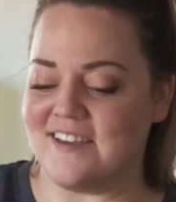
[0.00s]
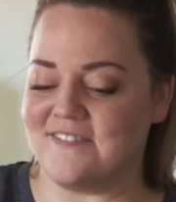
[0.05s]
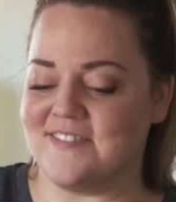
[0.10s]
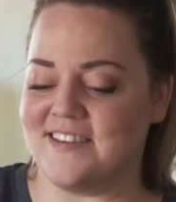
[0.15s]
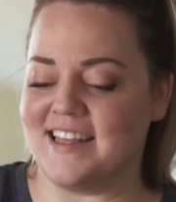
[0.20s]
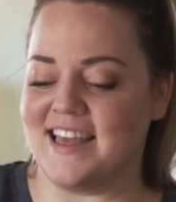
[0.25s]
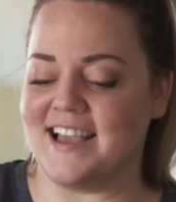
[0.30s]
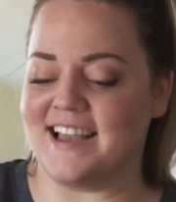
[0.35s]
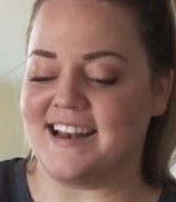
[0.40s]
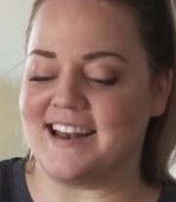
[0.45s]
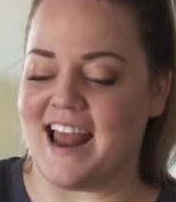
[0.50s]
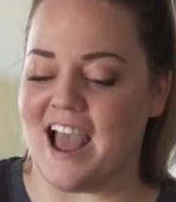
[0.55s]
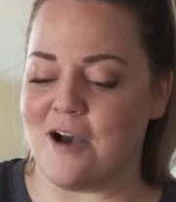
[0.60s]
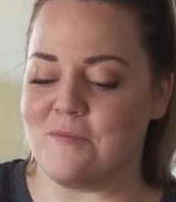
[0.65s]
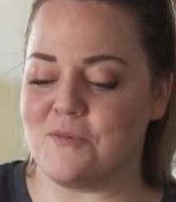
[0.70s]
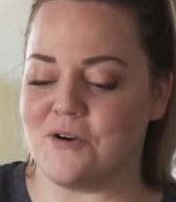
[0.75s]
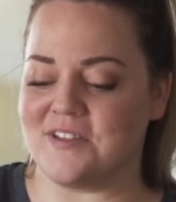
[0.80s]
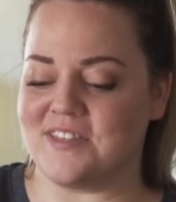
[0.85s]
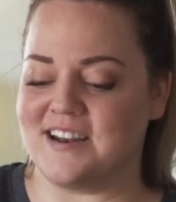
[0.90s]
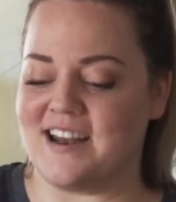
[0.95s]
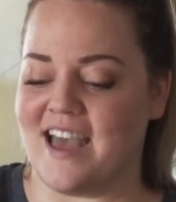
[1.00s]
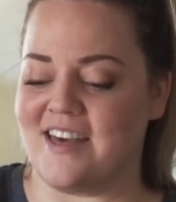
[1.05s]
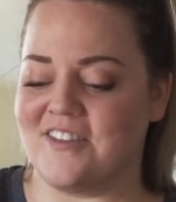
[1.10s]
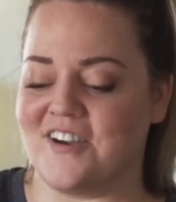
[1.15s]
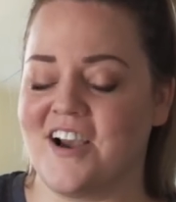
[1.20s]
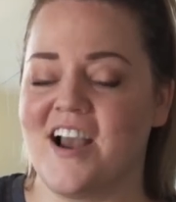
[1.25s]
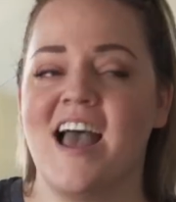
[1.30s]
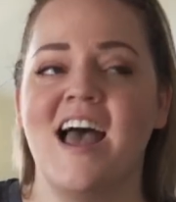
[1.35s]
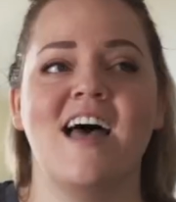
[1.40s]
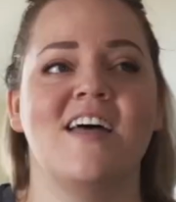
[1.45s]
I feel like now more than
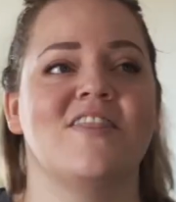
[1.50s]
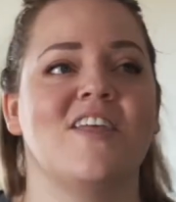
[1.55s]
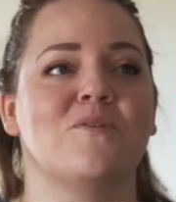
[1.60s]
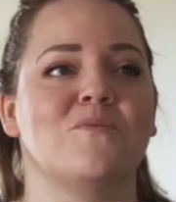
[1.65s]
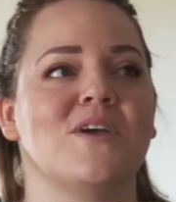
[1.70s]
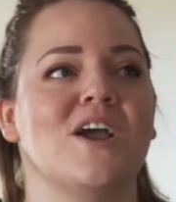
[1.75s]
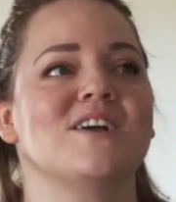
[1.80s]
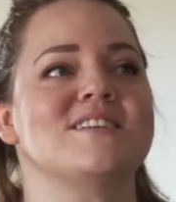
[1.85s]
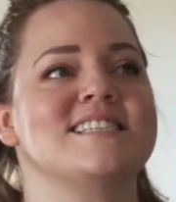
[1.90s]
ever that we are